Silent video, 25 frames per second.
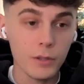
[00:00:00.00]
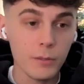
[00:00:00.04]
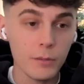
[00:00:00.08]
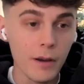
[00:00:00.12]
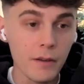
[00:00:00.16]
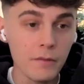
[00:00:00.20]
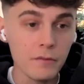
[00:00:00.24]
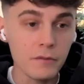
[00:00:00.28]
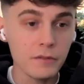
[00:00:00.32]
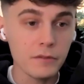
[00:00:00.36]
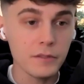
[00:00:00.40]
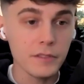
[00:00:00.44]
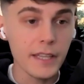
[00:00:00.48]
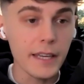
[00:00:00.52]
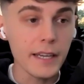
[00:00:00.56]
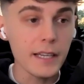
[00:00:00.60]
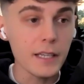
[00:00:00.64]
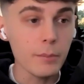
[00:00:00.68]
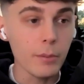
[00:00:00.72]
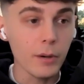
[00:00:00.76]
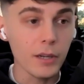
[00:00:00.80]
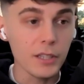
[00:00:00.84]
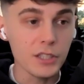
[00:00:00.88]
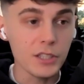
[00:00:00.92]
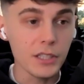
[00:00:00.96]
a month daily
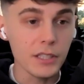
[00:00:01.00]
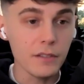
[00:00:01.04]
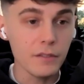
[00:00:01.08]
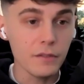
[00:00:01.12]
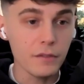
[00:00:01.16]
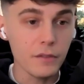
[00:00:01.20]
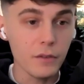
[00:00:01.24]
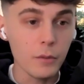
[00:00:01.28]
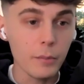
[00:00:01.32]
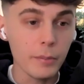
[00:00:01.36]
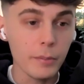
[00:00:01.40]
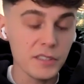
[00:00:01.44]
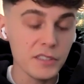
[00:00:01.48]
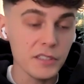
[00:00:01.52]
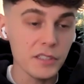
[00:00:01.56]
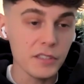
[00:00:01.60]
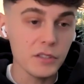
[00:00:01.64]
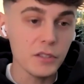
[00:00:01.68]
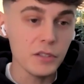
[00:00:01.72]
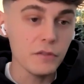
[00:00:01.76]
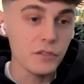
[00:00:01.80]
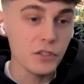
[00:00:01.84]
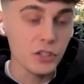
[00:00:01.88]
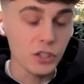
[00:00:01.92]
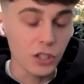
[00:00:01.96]
budget for a business
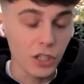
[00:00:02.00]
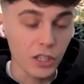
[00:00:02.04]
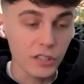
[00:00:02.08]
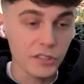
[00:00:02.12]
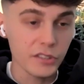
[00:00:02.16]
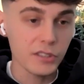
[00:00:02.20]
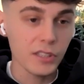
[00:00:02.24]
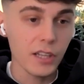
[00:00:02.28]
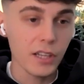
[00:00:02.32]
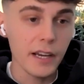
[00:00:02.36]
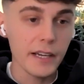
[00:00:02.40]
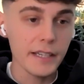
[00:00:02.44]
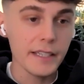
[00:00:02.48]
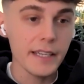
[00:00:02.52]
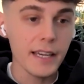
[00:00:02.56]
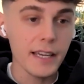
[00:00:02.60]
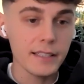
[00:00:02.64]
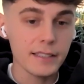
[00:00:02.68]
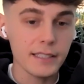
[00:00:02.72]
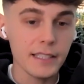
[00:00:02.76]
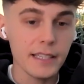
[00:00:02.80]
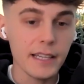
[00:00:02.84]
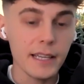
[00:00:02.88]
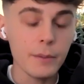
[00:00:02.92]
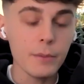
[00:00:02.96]
you've just started
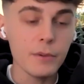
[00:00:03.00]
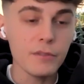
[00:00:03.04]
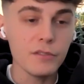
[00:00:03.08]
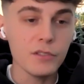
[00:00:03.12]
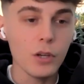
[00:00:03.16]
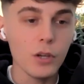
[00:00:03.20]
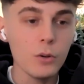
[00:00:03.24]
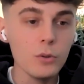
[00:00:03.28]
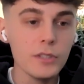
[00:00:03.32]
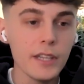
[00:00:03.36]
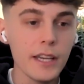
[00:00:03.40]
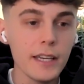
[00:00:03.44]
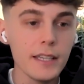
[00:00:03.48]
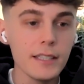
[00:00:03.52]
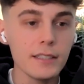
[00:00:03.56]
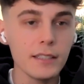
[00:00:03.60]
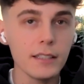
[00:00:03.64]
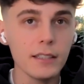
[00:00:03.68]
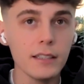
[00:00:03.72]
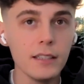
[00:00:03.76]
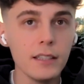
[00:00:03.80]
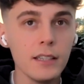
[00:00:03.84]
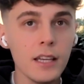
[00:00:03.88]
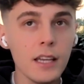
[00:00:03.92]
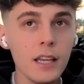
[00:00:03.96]
yesterday with no
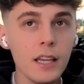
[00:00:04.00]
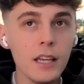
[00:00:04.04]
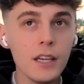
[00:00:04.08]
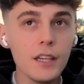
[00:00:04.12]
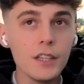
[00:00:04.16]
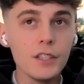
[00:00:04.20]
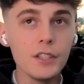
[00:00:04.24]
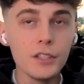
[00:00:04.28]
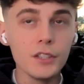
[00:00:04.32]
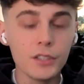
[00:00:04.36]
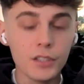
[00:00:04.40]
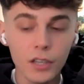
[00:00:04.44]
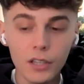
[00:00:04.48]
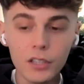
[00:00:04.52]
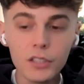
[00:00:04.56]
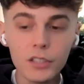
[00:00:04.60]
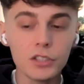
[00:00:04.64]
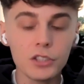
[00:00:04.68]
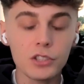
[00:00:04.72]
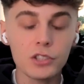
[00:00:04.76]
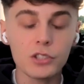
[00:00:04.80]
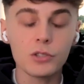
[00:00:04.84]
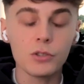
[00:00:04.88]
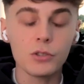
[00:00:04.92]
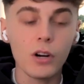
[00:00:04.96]
data, you're going to
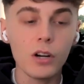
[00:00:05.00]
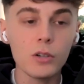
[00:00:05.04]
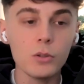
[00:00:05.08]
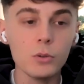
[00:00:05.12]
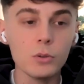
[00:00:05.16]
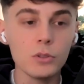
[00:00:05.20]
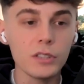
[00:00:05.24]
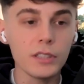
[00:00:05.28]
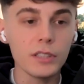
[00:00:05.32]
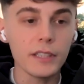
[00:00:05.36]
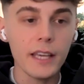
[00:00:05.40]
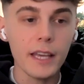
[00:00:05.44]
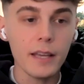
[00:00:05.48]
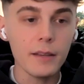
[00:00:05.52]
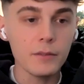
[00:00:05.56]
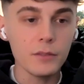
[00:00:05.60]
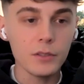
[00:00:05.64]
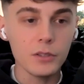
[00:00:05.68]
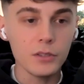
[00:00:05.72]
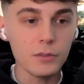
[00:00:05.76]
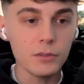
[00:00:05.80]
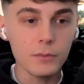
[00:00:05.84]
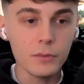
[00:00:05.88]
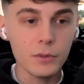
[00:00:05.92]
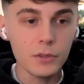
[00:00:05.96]
struggle to get,
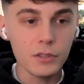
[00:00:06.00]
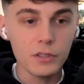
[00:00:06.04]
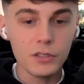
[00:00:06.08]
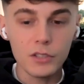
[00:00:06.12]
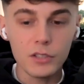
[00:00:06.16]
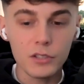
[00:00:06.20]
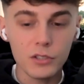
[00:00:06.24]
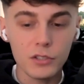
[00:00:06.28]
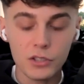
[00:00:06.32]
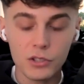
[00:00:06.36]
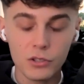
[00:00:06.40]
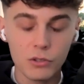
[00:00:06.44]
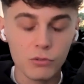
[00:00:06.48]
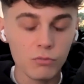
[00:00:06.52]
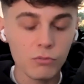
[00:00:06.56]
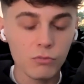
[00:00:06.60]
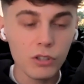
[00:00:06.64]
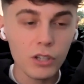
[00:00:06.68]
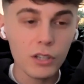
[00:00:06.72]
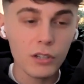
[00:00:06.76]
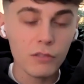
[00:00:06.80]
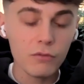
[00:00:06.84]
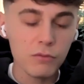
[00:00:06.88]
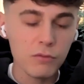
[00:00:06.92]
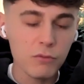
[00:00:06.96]
you're
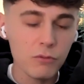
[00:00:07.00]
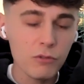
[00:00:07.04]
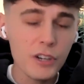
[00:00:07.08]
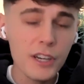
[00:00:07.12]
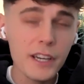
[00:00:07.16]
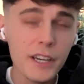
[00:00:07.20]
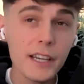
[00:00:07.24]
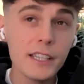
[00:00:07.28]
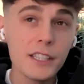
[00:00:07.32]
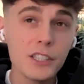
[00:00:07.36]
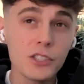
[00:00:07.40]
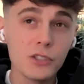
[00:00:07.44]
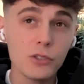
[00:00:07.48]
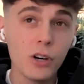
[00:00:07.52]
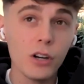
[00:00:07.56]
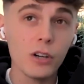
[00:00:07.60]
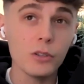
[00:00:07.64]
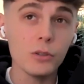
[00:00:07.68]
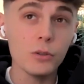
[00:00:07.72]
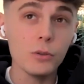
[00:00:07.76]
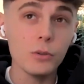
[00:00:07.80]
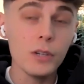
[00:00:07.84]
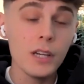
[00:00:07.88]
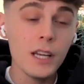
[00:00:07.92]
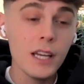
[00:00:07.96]
going to really
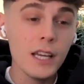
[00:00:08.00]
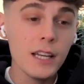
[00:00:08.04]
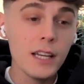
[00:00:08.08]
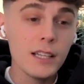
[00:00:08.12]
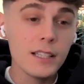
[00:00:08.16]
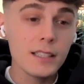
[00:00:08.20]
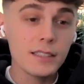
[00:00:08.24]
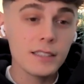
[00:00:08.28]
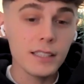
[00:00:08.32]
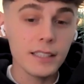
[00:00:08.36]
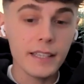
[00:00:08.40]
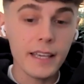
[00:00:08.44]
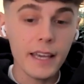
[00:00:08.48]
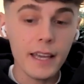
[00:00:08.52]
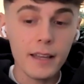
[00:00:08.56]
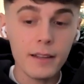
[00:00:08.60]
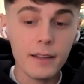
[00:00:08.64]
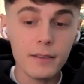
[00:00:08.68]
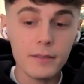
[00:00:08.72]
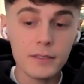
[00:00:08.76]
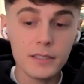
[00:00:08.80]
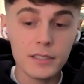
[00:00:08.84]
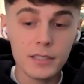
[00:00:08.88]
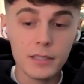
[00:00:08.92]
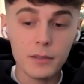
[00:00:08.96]
struggle to
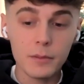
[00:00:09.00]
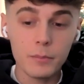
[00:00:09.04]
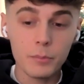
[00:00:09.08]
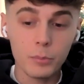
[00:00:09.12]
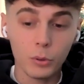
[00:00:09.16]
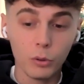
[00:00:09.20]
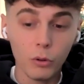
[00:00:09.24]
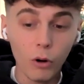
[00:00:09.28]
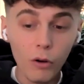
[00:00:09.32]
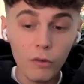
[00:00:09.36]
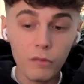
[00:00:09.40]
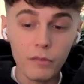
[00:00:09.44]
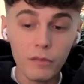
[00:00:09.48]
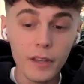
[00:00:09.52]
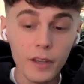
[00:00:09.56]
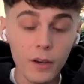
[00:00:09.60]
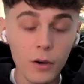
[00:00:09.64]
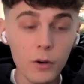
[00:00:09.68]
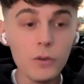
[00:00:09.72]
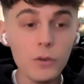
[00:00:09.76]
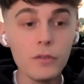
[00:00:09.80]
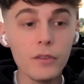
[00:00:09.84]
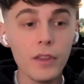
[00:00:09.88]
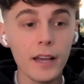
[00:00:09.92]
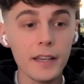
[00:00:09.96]
get to profit
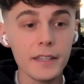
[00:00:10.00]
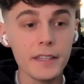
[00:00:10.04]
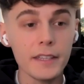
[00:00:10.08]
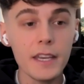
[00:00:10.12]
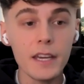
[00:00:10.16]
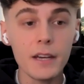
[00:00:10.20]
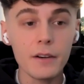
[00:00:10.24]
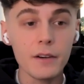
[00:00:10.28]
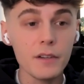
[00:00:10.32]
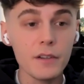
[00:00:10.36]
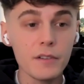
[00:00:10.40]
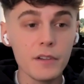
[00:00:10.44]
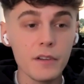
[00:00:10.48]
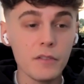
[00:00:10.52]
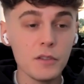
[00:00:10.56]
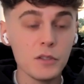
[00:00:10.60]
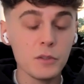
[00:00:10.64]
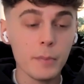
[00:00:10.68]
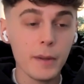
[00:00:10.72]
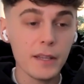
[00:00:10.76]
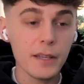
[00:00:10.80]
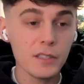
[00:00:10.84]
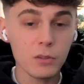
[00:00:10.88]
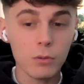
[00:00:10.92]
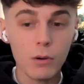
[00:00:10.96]
over that year, even if you
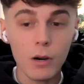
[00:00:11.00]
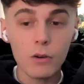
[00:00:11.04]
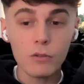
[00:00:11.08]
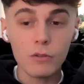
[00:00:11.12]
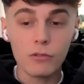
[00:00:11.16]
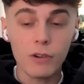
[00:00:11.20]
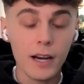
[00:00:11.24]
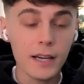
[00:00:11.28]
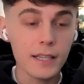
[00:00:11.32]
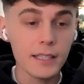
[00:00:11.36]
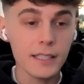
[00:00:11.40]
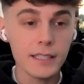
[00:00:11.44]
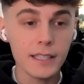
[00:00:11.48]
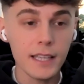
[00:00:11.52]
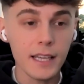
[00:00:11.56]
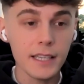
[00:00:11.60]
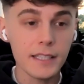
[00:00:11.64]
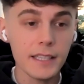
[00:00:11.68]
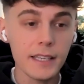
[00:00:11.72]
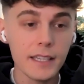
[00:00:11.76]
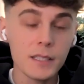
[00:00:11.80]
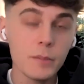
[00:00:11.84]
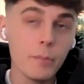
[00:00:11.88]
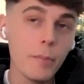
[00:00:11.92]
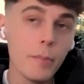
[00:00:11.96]
spent 12 grand in that
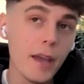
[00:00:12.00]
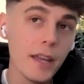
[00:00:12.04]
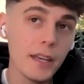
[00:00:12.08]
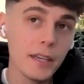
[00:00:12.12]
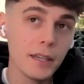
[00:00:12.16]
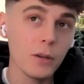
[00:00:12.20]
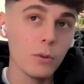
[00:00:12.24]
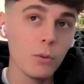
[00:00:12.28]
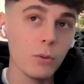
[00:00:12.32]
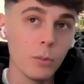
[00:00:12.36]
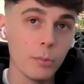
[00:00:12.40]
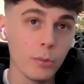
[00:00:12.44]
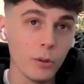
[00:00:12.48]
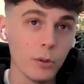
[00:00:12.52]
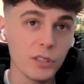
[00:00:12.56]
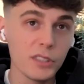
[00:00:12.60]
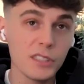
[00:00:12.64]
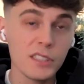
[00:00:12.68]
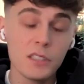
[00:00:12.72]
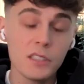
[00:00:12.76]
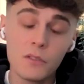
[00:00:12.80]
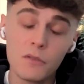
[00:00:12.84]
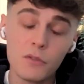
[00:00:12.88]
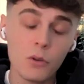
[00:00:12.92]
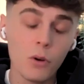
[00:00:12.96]
year, depending on the product
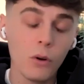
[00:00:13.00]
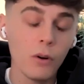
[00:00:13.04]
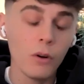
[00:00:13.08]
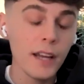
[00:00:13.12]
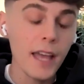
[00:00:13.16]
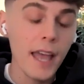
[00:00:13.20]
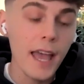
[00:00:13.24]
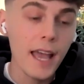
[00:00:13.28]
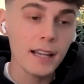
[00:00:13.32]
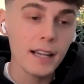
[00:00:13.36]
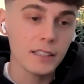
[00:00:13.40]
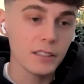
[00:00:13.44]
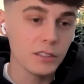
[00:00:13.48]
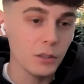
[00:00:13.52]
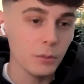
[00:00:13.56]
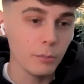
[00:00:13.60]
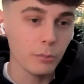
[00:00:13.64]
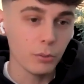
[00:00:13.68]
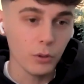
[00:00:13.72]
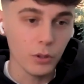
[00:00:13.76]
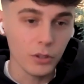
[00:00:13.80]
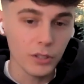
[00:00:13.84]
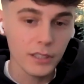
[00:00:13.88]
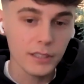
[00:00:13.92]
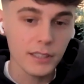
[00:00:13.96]
is. If you've got an excellent
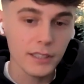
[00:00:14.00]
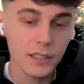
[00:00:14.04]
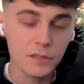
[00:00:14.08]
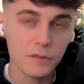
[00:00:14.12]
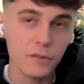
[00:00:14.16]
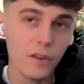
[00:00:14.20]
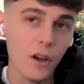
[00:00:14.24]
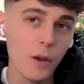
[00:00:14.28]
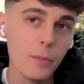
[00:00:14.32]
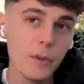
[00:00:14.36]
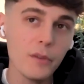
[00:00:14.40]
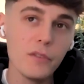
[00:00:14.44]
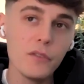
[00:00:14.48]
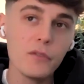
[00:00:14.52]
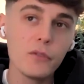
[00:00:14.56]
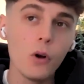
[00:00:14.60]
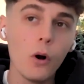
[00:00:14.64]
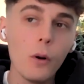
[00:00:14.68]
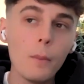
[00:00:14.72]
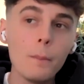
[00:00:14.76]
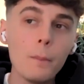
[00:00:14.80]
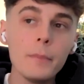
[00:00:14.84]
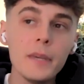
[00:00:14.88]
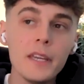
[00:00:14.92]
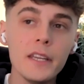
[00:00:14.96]
product, that's fine. But if you've
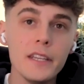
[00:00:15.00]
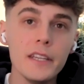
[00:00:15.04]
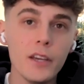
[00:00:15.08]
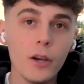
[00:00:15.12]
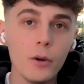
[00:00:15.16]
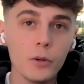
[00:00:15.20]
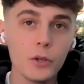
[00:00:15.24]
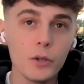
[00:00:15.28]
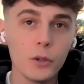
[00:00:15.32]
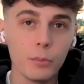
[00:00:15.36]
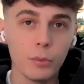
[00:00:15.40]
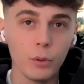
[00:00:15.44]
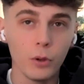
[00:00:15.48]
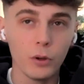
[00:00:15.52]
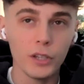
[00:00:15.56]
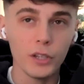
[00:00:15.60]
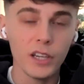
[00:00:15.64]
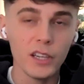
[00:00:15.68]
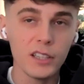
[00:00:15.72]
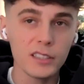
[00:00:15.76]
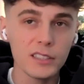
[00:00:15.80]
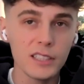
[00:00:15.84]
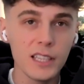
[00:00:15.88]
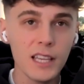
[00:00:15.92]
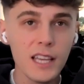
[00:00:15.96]
got a mediocre
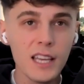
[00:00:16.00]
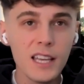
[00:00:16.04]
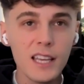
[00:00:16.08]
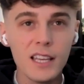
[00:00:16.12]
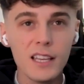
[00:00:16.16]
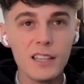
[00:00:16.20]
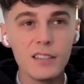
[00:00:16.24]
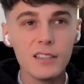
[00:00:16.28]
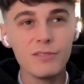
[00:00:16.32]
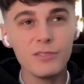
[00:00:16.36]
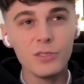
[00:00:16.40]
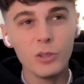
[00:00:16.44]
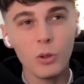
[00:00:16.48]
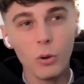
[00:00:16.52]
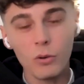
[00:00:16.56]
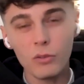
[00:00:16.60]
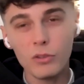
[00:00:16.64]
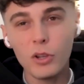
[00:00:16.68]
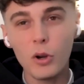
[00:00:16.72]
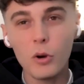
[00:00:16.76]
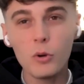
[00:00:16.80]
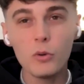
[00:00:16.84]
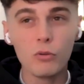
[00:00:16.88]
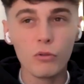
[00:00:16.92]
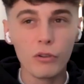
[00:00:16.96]
product,
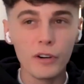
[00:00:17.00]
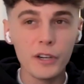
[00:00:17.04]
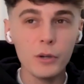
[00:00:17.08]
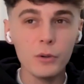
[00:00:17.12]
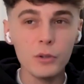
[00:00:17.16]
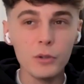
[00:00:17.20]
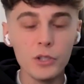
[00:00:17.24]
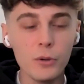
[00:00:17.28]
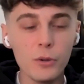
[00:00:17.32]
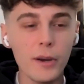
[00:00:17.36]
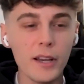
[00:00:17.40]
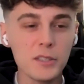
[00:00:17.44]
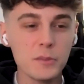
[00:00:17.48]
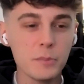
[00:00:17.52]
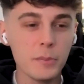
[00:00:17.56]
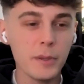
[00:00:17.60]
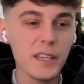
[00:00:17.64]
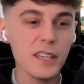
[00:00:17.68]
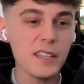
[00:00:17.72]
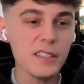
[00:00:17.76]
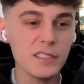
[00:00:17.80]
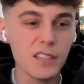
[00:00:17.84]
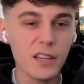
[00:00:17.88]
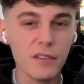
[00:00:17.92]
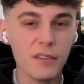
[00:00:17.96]
no real
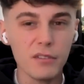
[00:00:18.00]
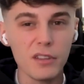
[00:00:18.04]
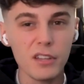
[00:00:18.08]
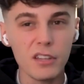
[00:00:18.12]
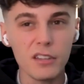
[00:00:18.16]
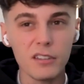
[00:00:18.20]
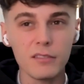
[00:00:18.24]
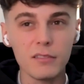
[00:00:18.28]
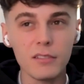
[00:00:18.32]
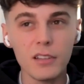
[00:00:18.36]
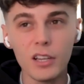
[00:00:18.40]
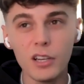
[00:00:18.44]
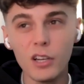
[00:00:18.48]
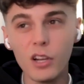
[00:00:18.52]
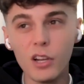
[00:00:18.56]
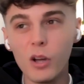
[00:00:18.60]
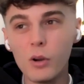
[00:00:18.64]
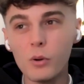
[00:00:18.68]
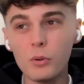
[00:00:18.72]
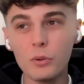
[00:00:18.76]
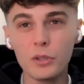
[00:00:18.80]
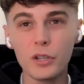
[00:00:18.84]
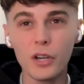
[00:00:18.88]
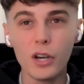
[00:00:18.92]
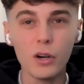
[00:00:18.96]
USPs other than a
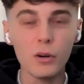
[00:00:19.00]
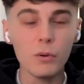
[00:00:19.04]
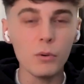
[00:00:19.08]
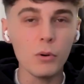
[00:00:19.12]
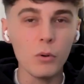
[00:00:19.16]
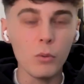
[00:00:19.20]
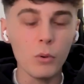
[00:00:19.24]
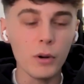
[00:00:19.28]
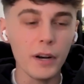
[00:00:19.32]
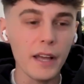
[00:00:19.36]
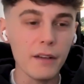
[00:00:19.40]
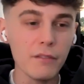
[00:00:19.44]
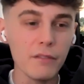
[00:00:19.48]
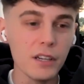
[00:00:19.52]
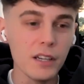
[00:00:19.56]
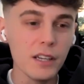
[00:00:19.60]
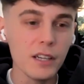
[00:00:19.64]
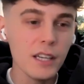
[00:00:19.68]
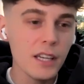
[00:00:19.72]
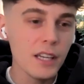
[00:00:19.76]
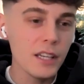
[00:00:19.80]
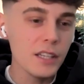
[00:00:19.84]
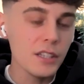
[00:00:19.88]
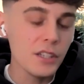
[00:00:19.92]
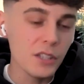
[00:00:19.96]
logo or whatever,
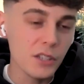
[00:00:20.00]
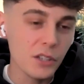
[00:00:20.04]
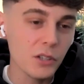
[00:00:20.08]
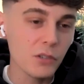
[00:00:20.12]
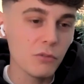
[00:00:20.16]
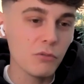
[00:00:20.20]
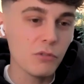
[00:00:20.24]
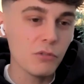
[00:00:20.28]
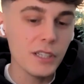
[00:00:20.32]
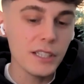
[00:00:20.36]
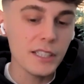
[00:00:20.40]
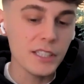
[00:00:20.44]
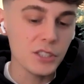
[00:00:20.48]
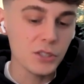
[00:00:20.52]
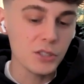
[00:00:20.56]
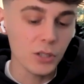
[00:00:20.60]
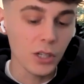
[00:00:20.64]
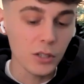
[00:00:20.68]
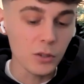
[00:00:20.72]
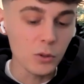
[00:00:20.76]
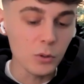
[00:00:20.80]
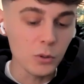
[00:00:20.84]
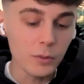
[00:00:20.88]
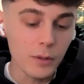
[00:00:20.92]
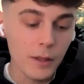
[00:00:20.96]
you're going to really
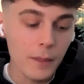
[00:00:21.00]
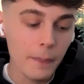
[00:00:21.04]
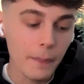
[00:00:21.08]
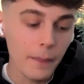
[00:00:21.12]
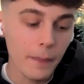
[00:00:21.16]
struggle.